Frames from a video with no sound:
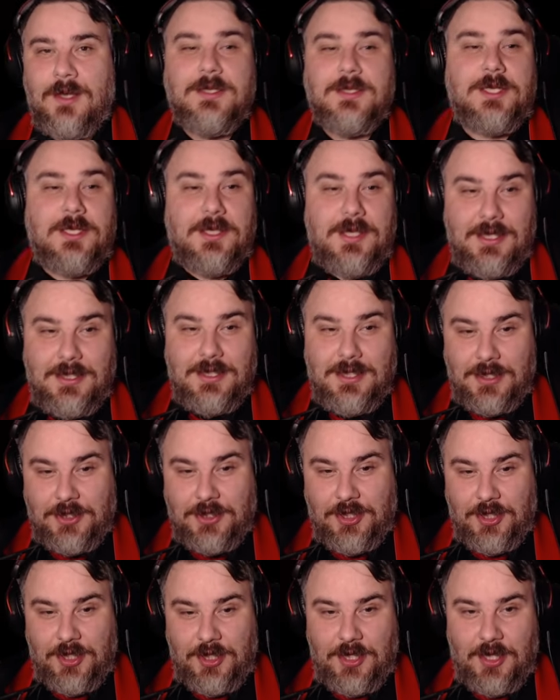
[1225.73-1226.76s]
So this
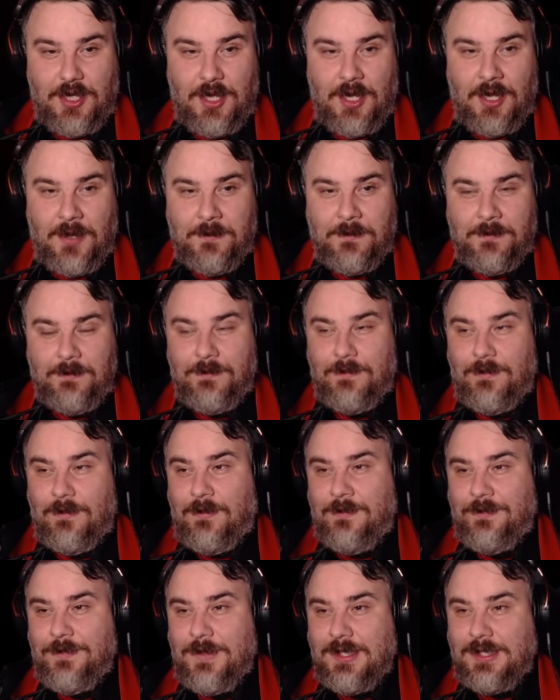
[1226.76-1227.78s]
is
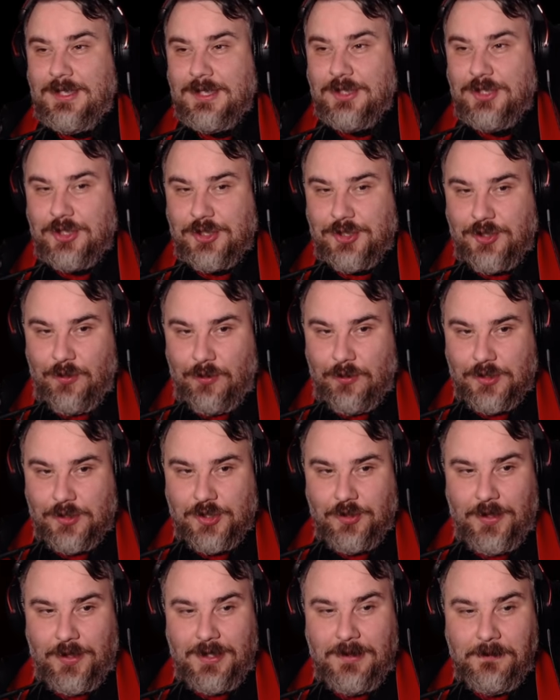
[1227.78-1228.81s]
the score
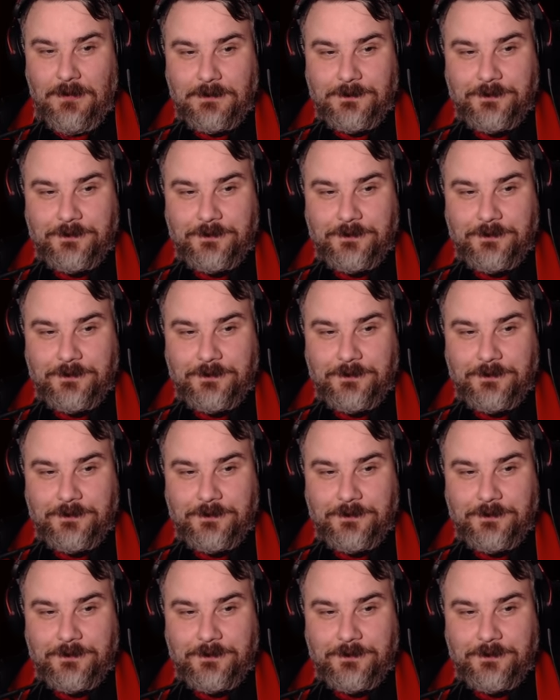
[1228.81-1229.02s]
screen.